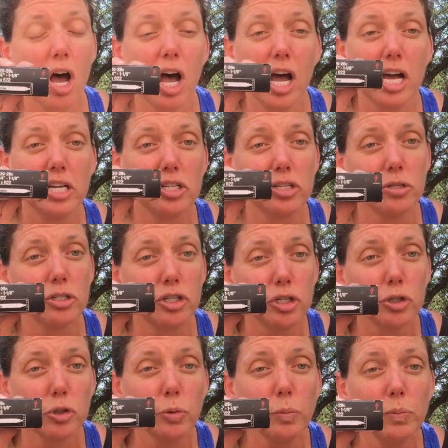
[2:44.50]
on
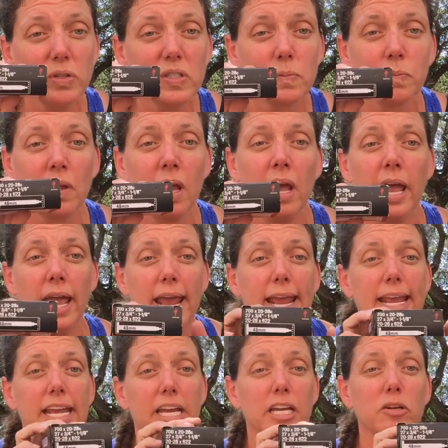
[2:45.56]
tubes,
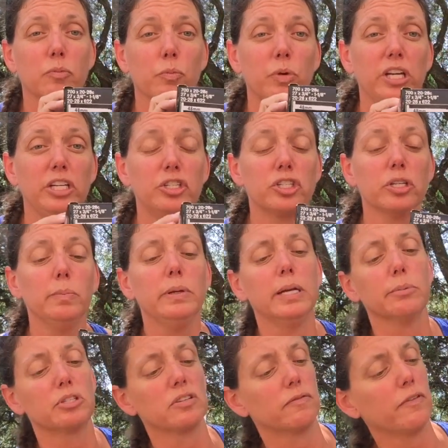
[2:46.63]
and we should be
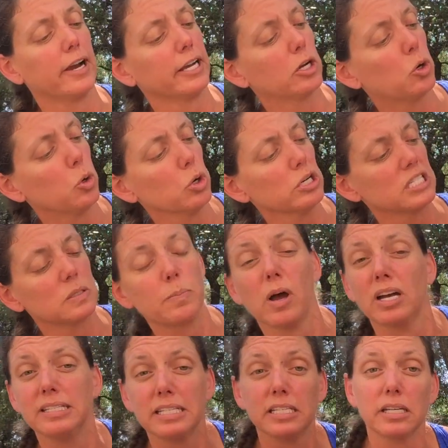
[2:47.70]
able to find
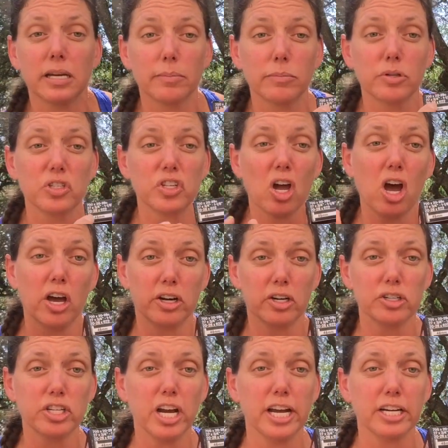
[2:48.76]
corresponding numbers on
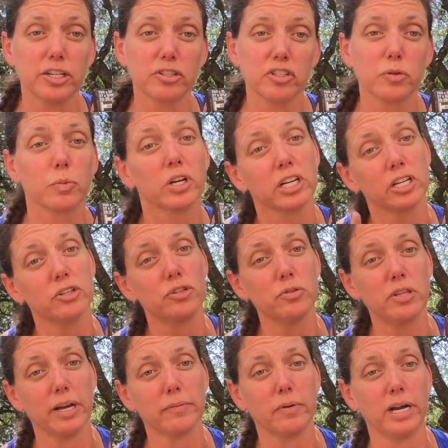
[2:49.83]
our tires. So we're going to go
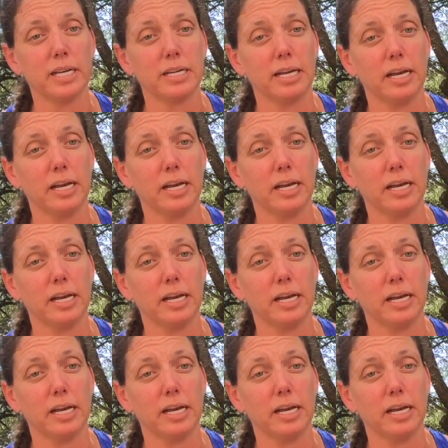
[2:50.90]
do that right